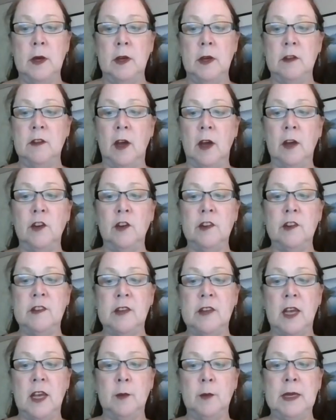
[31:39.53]
to
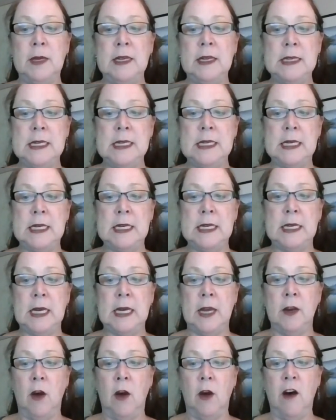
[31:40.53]
understand PD
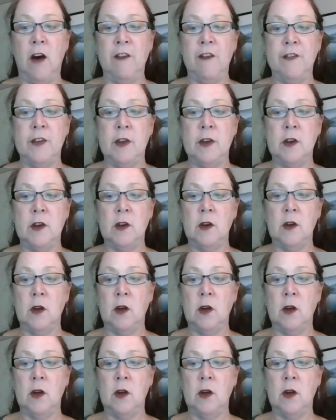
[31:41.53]
and often